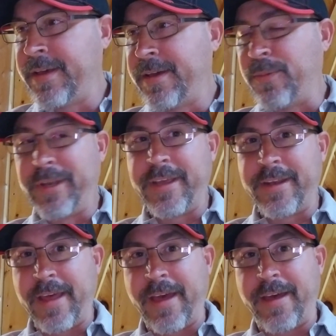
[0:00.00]
We did
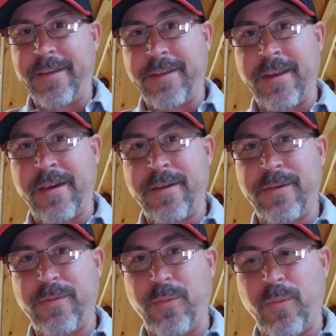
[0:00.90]
that.
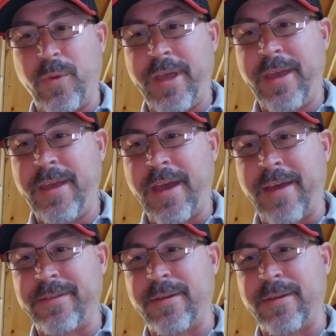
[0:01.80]
We as an